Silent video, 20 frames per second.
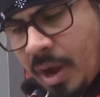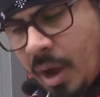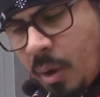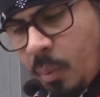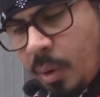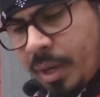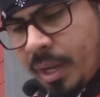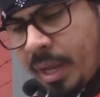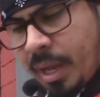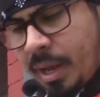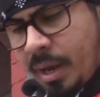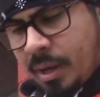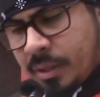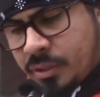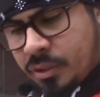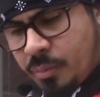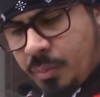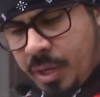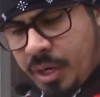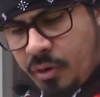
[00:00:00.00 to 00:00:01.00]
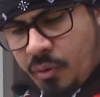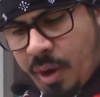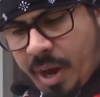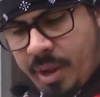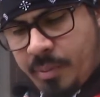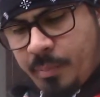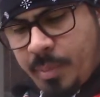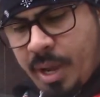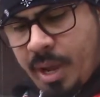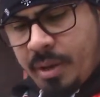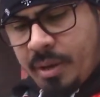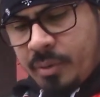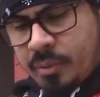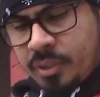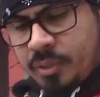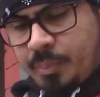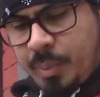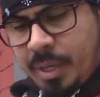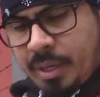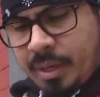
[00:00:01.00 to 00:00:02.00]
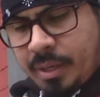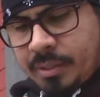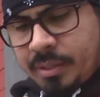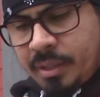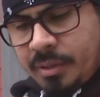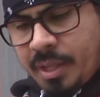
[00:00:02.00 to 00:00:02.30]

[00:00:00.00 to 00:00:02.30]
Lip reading: I will get unto me great men and speak unto